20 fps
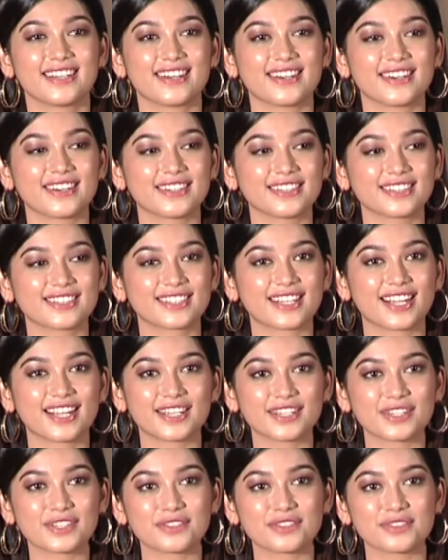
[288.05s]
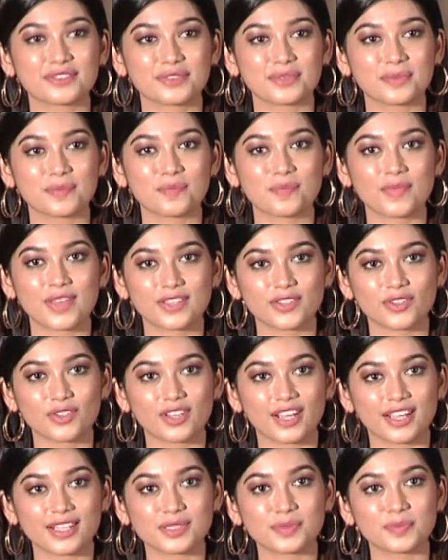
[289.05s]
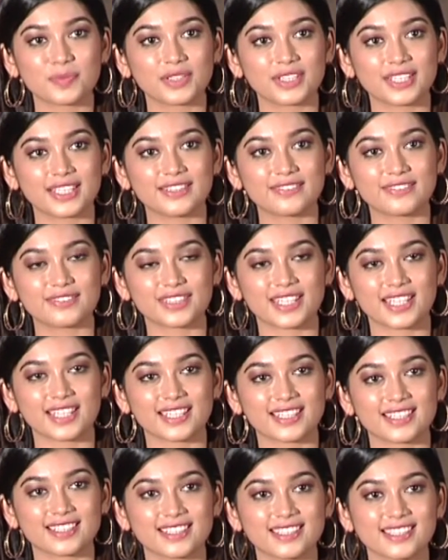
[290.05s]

to kind of make you guys believe that